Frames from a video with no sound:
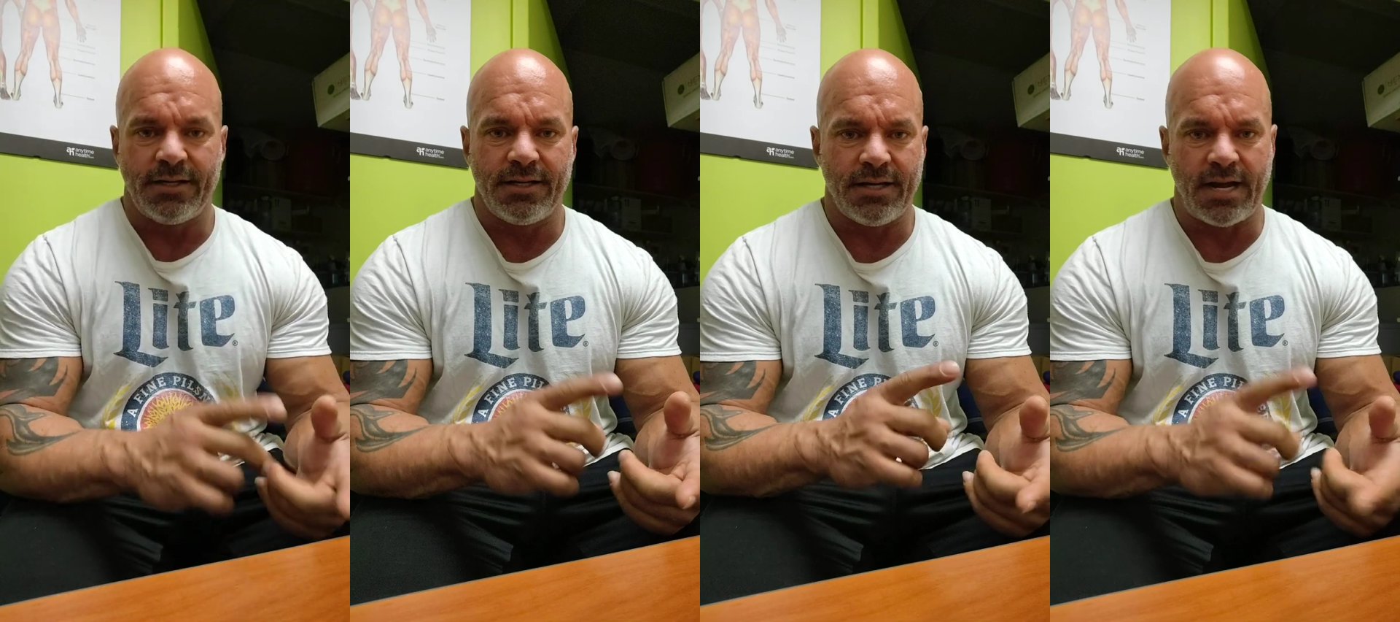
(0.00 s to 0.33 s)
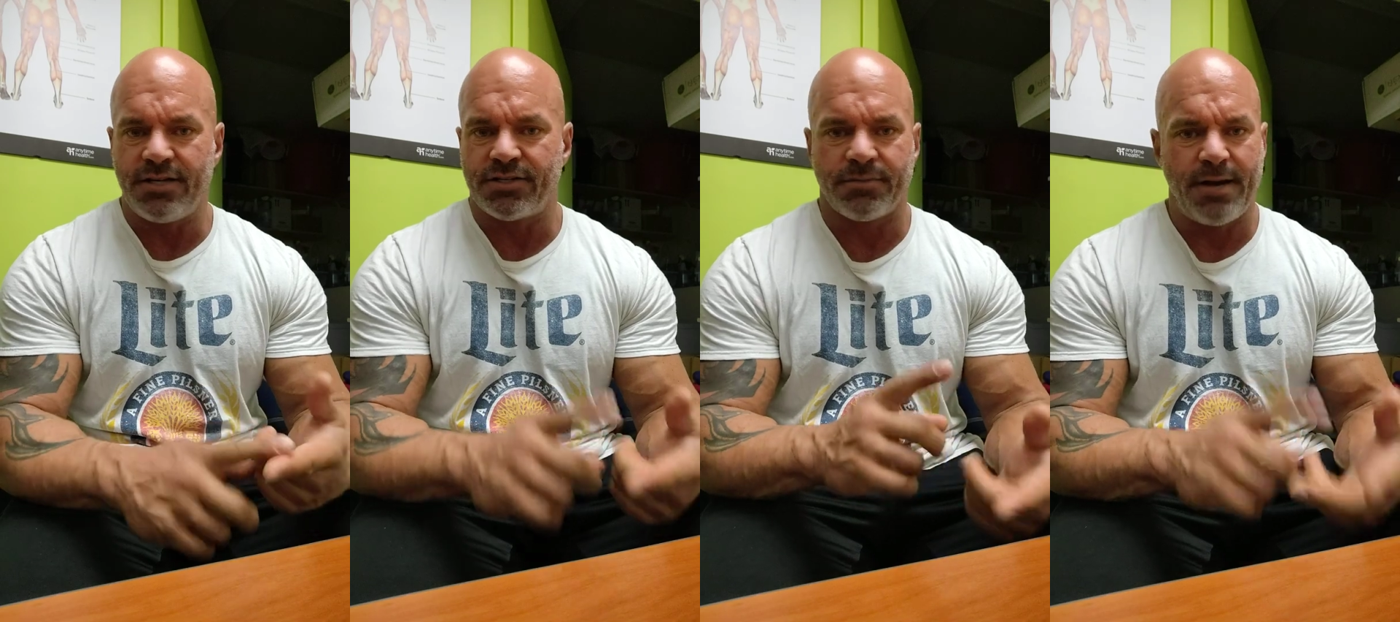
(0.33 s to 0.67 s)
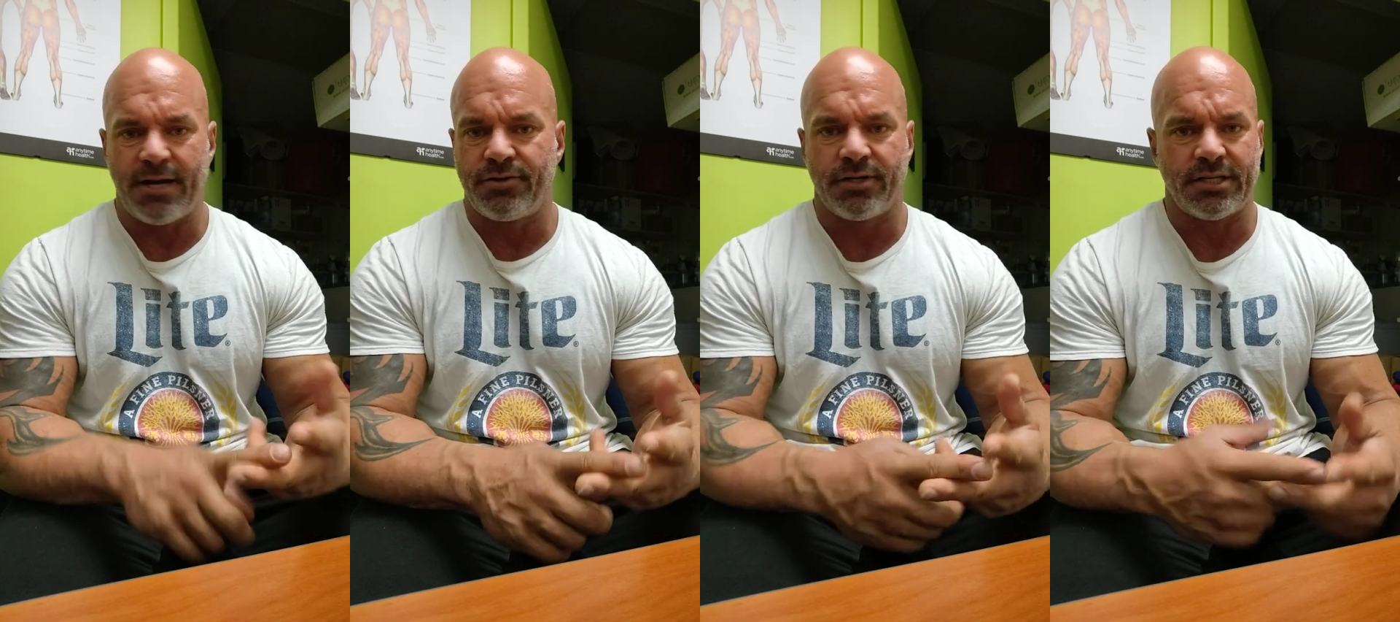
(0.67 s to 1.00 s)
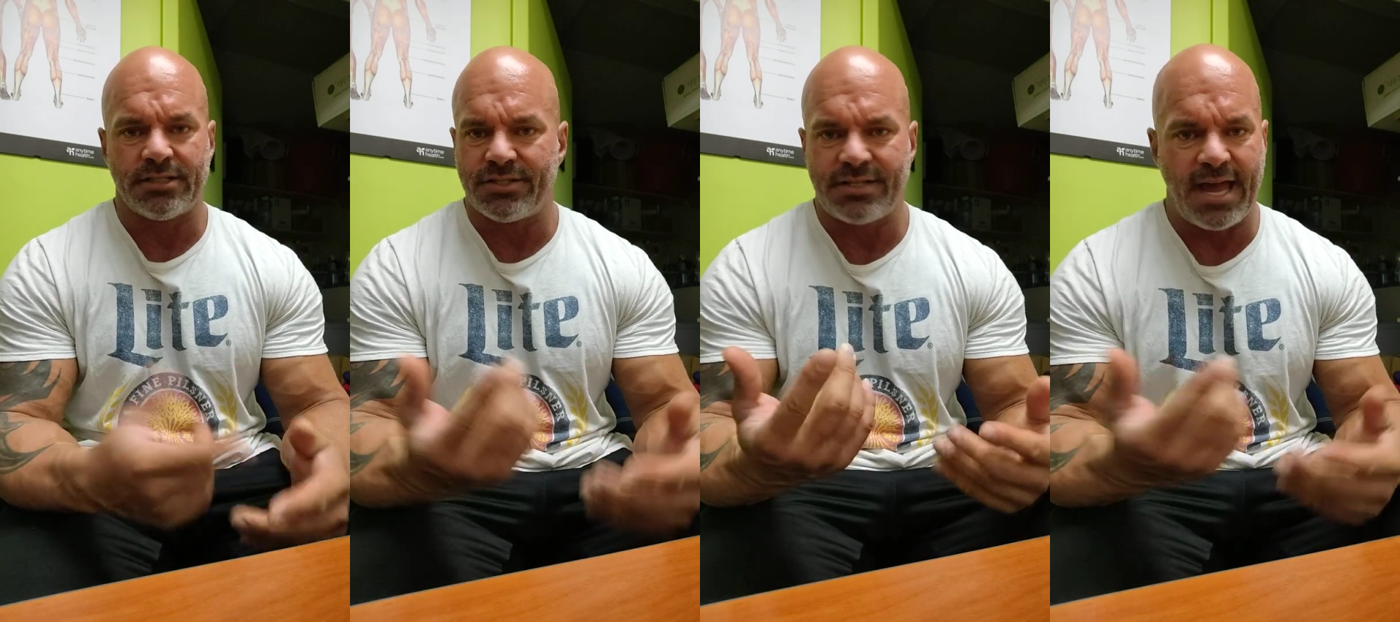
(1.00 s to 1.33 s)
an isometric
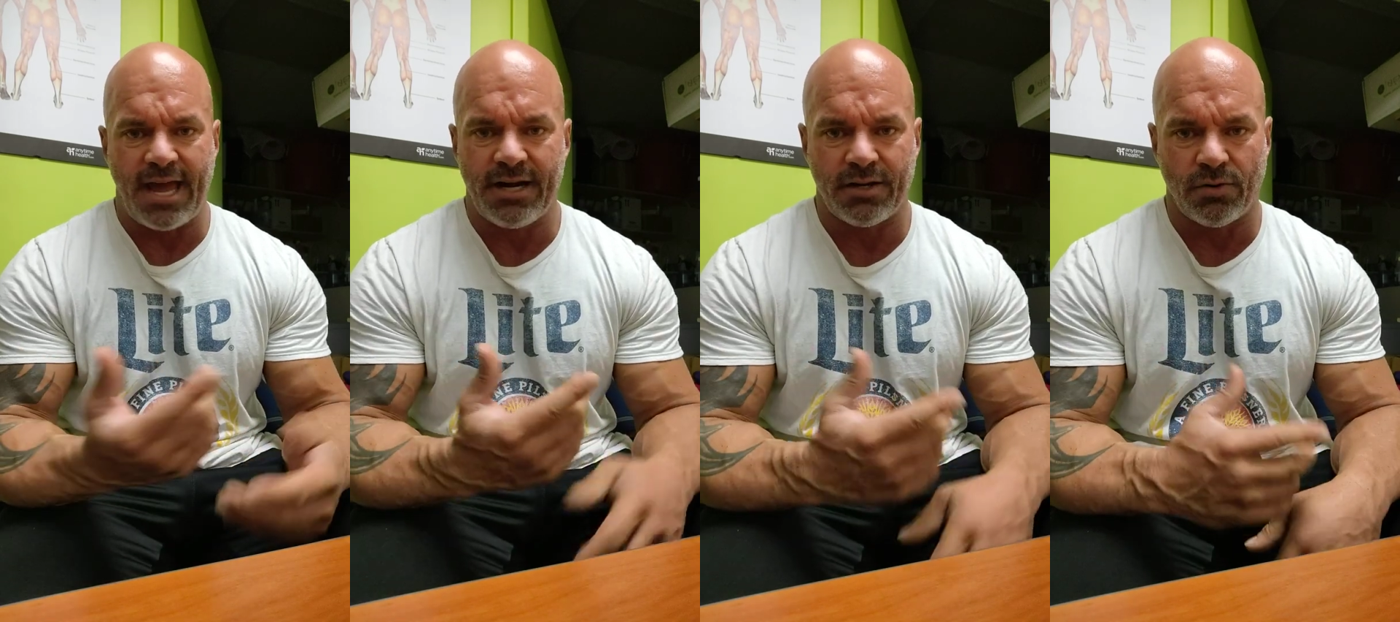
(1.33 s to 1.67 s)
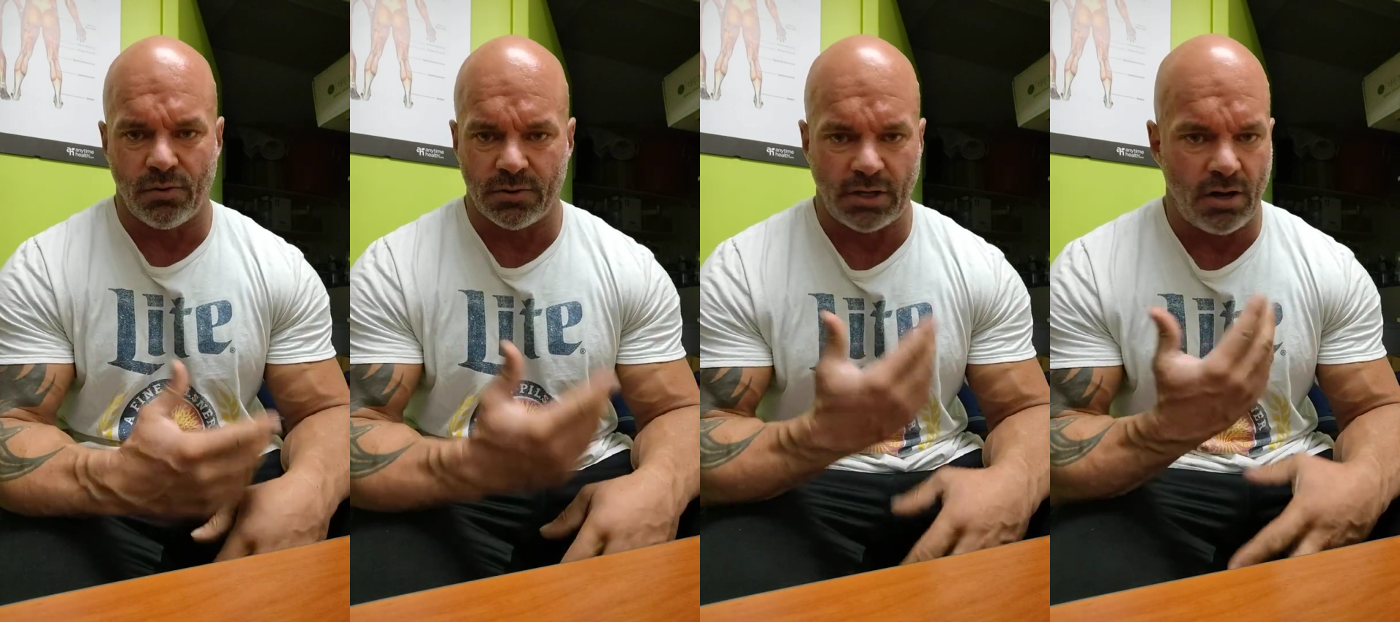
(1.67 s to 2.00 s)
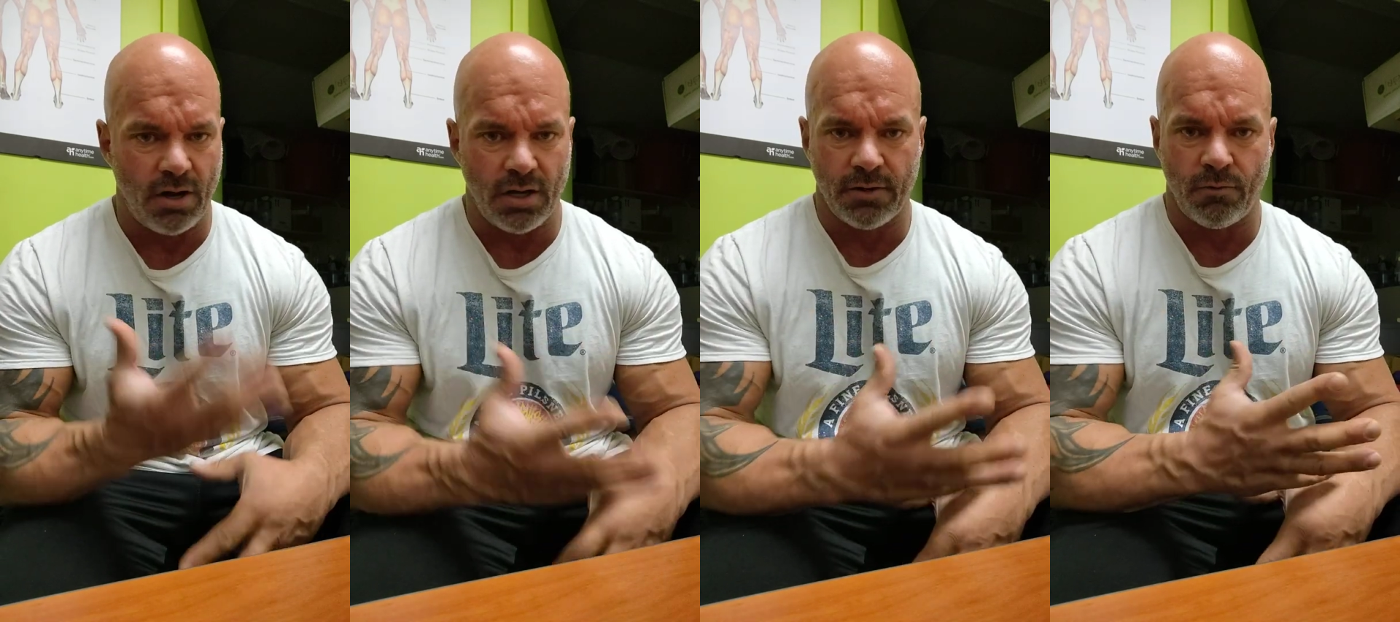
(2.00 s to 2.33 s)
and static hold all